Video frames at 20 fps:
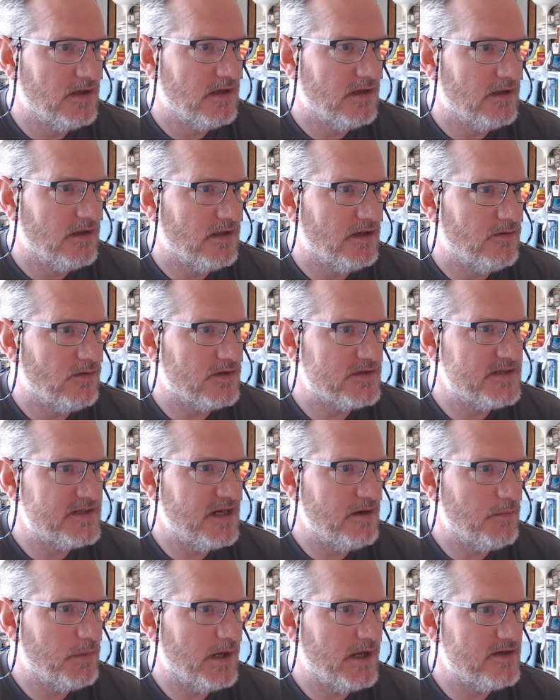There are
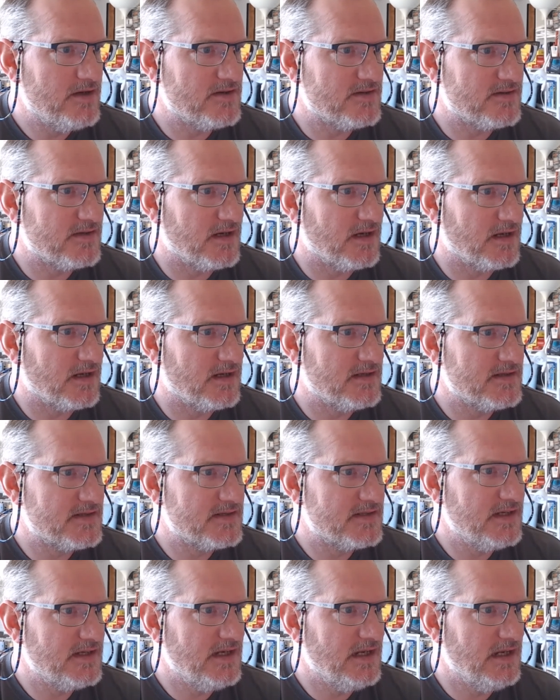10 pages that I can
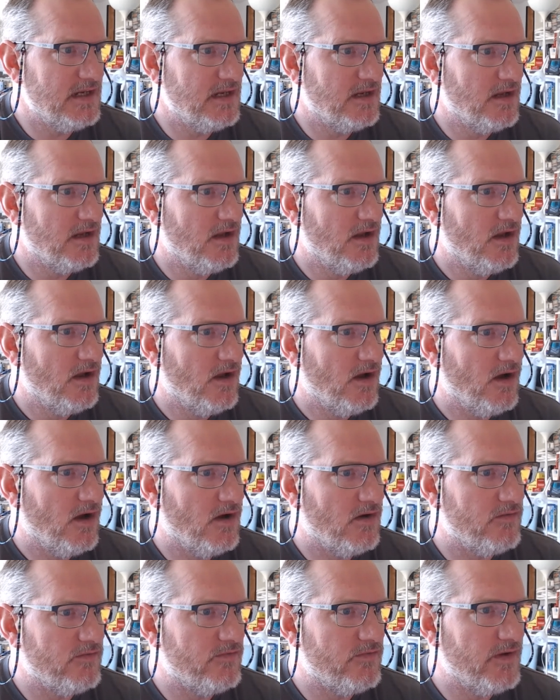see
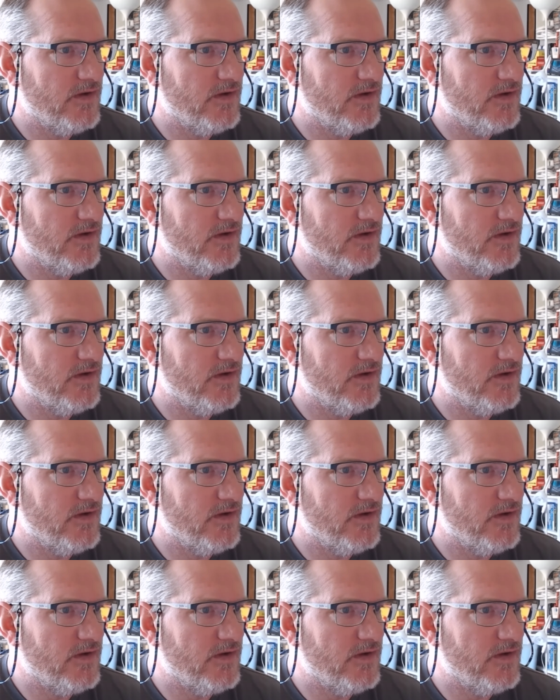of